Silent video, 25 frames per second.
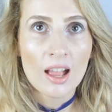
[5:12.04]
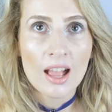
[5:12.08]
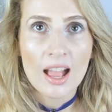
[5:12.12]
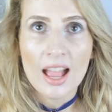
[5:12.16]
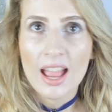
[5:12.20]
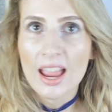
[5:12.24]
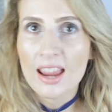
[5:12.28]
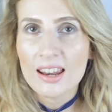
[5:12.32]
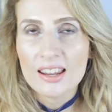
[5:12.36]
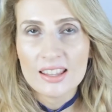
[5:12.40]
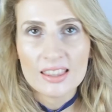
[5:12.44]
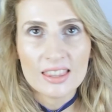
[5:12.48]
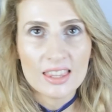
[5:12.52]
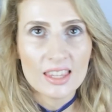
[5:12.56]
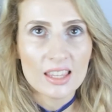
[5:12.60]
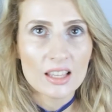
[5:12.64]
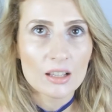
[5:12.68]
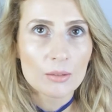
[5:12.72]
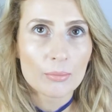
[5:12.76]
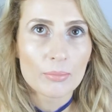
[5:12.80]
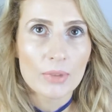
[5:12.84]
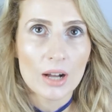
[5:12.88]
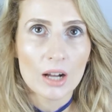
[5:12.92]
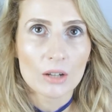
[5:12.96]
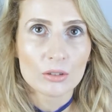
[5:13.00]
anything
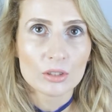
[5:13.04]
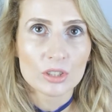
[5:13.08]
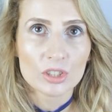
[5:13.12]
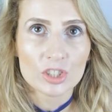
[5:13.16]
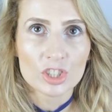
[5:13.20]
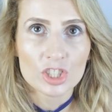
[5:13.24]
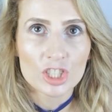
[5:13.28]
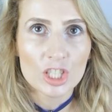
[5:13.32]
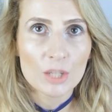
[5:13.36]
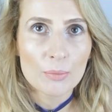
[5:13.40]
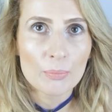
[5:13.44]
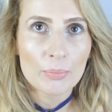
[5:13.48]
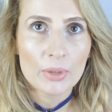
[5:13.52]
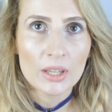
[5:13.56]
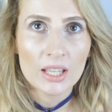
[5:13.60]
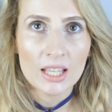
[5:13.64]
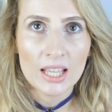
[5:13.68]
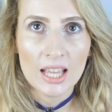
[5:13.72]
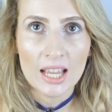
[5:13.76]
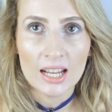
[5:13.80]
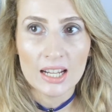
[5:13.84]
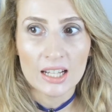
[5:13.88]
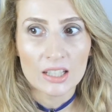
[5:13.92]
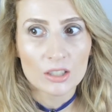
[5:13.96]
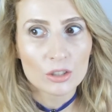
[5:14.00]
about the shipping
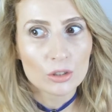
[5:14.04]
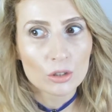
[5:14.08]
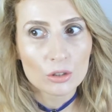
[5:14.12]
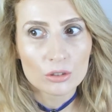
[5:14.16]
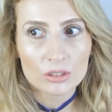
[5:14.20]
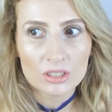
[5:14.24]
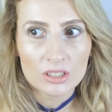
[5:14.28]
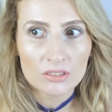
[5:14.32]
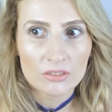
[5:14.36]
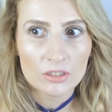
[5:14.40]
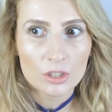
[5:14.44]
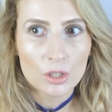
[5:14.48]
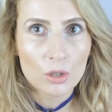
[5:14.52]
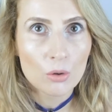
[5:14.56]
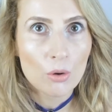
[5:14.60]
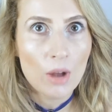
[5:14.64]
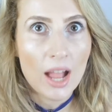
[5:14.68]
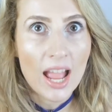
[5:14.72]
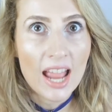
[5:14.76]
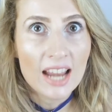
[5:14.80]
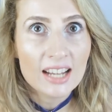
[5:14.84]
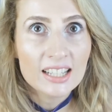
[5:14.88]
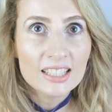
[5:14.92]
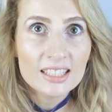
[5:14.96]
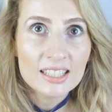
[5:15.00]
and I don't even know
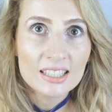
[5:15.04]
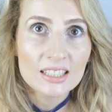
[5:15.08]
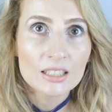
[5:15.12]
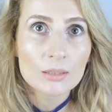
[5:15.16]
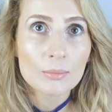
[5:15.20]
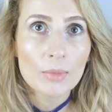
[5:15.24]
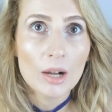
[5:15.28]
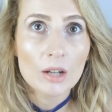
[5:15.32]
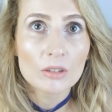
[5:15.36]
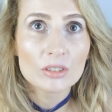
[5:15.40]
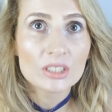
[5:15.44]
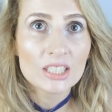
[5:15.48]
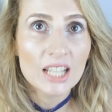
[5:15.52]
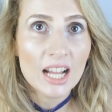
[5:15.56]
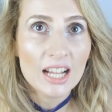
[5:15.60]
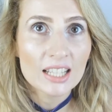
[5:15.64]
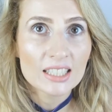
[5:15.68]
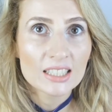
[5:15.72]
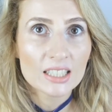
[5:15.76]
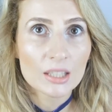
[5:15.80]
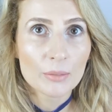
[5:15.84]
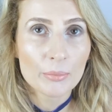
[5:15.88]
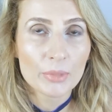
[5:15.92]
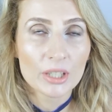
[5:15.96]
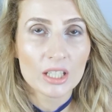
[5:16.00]
anything about the
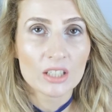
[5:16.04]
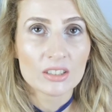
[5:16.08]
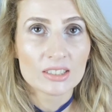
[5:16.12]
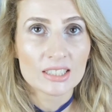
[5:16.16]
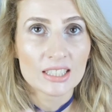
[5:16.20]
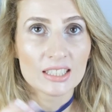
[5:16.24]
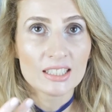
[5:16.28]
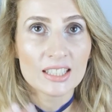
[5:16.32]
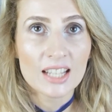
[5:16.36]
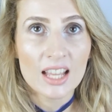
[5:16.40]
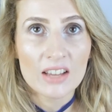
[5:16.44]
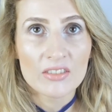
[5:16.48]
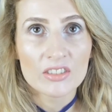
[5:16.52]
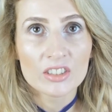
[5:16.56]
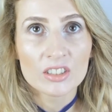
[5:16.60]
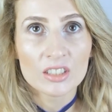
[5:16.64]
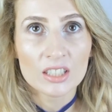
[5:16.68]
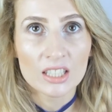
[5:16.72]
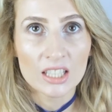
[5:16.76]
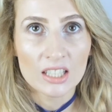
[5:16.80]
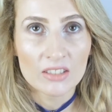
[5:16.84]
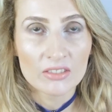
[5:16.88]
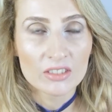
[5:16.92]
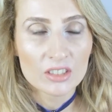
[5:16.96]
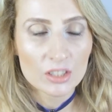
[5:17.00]
item because I never
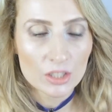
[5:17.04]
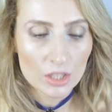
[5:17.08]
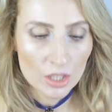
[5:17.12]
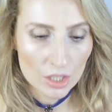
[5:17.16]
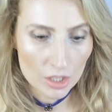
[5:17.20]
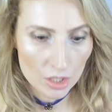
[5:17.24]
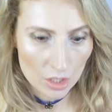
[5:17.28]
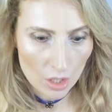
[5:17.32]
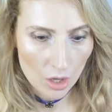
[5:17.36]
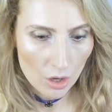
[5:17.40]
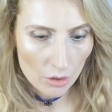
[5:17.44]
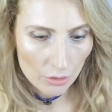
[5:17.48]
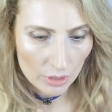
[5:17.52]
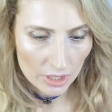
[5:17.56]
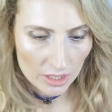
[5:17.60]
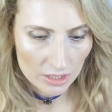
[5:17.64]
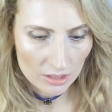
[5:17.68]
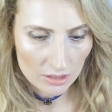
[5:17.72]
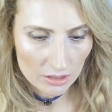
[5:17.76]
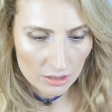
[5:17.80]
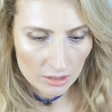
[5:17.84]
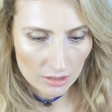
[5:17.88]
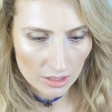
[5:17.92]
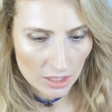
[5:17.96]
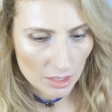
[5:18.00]
even saw it
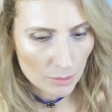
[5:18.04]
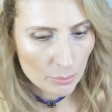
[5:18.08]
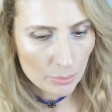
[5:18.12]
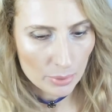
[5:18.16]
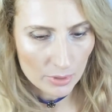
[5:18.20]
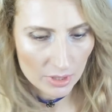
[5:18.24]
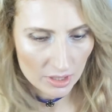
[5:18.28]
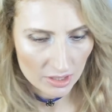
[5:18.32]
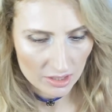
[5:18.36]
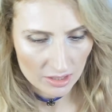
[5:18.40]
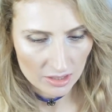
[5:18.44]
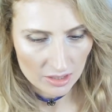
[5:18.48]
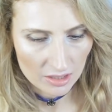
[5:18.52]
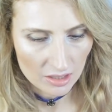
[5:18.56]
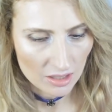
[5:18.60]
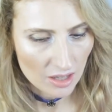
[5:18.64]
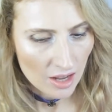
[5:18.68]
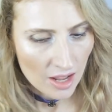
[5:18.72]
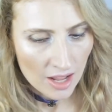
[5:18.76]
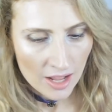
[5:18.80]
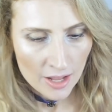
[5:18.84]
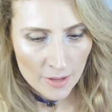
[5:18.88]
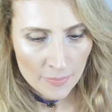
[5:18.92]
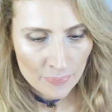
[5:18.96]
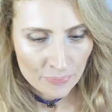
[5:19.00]
in person,
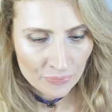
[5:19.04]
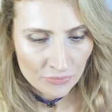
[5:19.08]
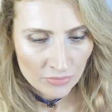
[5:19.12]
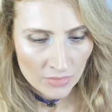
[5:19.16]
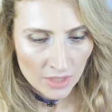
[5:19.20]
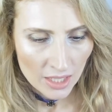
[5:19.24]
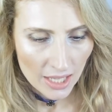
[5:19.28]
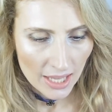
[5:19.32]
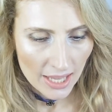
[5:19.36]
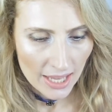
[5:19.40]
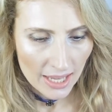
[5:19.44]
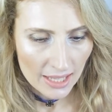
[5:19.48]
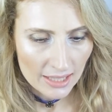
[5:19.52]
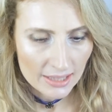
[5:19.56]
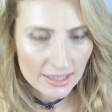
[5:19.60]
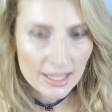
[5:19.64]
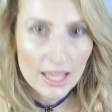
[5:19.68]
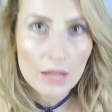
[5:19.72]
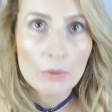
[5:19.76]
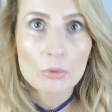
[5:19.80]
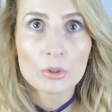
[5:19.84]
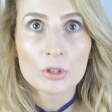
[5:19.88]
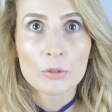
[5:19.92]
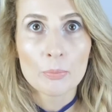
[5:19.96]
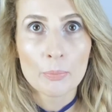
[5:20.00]
and they
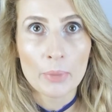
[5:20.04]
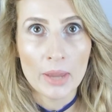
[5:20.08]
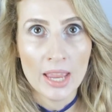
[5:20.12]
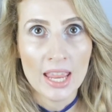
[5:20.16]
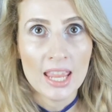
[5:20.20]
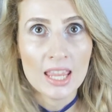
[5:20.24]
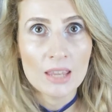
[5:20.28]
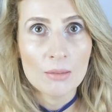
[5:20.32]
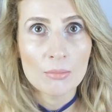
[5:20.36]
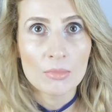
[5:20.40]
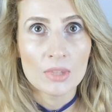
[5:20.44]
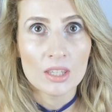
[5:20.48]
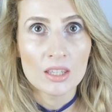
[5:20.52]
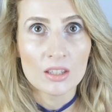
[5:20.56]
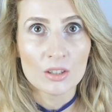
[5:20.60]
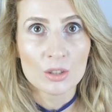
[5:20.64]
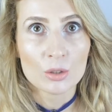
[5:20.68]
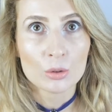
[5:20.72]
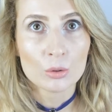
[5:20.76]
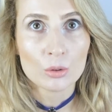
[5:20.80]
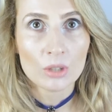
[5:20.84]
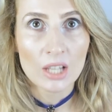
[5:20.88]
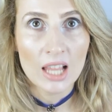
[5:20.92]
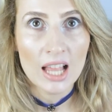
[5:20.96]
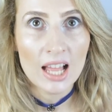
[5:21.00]
would pay me
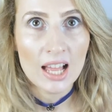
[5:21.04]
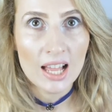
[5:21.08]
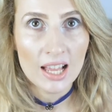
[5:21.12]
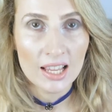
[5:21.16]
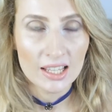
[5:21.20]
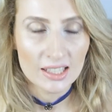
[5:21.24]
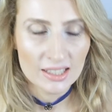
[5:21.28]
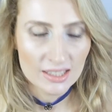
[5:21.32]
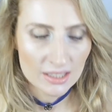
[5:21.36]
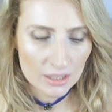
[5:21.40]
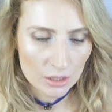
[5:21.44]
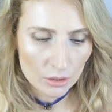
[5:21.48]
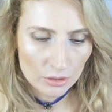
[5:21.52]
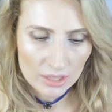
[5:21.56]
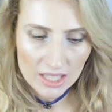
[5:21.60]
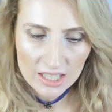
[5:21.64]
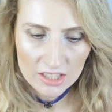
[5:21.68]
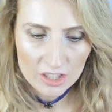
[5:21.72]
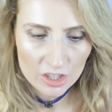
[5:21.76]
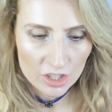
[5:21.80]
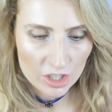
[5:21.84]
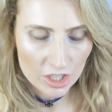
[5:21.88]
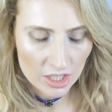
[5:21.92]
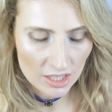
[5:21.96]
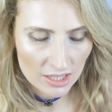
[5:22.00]
to lie. So
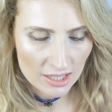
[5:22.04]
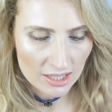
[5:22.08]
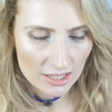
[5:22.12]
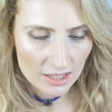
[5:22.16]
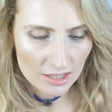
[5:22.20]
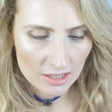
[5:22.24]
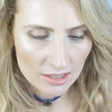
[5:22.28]
that's just